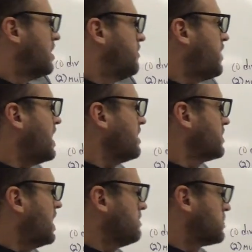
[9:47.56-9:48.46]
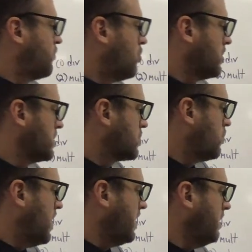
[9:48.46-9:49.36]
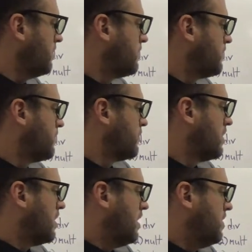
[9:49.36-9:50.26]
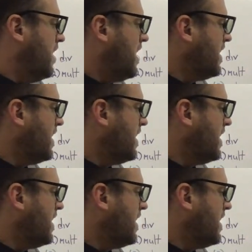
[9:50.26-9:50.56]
5 times 4 is 20. That